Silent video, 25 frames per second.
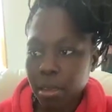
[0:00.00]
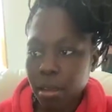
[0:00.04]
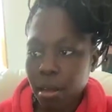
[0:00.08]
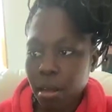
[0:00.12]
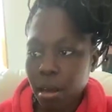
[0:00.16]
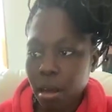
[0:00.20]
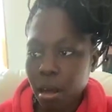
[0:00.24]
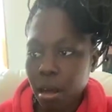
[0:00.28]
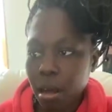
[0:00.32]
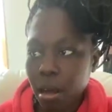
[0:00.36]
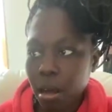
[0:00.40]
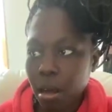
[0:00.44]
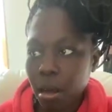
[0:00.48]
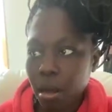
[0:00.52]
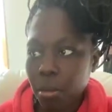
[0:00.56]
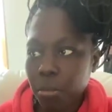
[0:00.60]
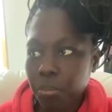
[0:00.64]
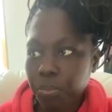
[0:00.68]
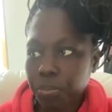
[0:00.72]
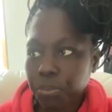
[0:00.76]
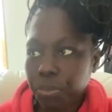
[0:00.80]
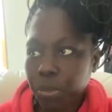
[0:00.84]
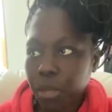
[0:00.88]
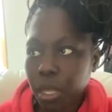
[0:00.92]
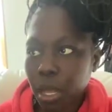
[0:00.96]

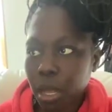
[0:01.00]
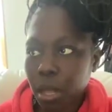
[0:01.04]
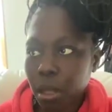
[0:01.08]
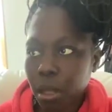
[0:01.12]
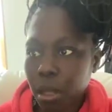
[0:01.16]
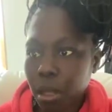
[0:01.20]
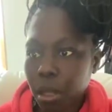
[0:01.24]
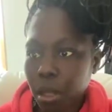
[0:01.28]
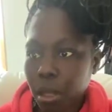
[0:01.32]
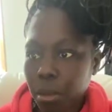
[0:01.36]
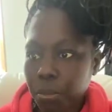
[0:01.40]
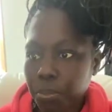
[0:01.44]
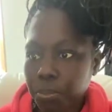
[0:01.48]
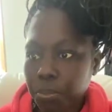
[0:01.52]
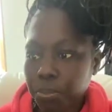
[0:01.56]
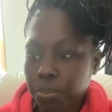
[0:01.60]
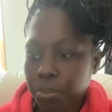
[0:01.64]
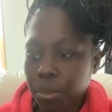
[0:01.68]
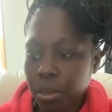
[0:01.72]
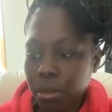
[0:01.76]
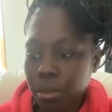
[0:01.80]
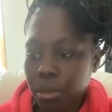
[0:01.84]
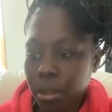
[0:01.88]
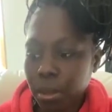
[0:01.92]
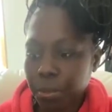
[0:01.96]

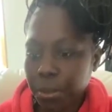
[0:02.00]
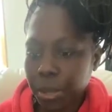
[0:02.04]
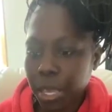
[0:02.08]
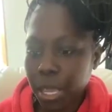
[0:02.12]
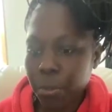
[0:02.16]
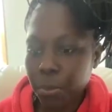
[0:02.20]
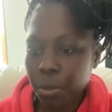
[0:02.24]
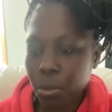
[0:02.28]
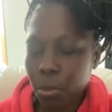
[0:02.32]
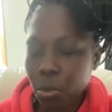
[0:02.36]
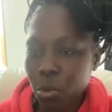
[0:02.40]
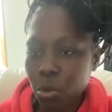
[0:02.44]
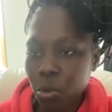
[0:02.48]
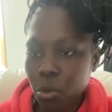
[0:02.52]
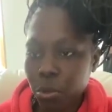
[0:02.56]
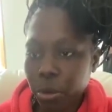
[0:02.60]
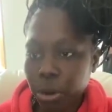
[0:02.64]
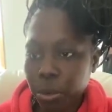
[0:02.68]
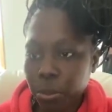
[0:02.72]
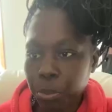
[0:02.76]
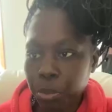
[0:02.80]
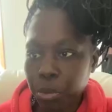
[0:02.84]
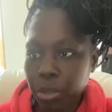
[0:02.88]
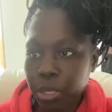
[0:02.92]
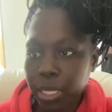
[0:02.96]
the people who
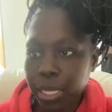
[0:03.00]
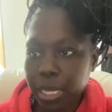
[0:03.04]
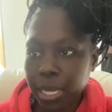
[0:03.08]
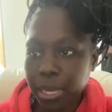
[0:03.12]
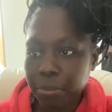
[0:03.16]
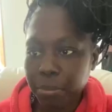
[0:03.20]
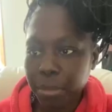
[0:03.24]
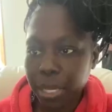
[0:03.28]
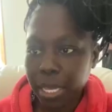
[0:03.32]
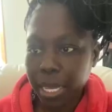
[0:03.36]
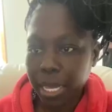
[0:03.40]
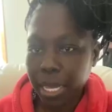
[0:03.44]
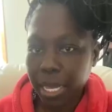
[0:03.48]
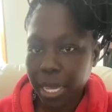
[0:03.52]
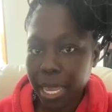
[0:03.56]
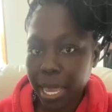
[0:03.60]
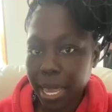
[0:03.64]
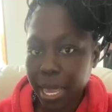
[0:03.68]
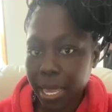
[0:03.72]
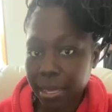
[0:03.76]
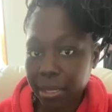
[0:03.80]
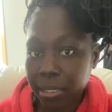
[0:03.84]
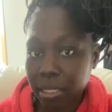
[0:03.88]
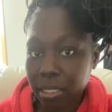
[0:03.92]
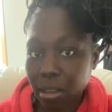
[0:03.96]
were bullying me and
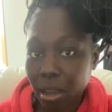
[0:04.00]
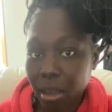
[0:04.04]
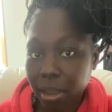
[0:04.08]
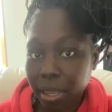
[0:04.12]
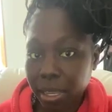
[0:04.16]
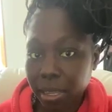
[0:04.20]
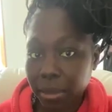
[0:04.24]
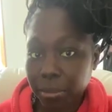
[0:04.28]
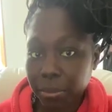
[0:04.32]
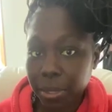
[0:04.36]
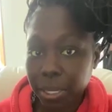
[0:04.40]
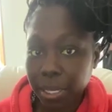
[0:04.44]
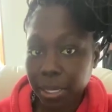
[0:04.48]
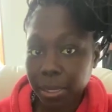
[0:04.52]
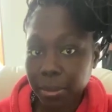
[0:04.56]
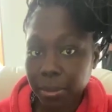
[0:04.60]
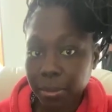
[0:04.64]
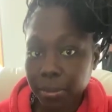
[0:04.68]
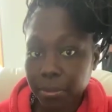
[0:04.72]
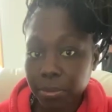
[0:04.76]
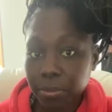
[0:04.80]
gang stalking me.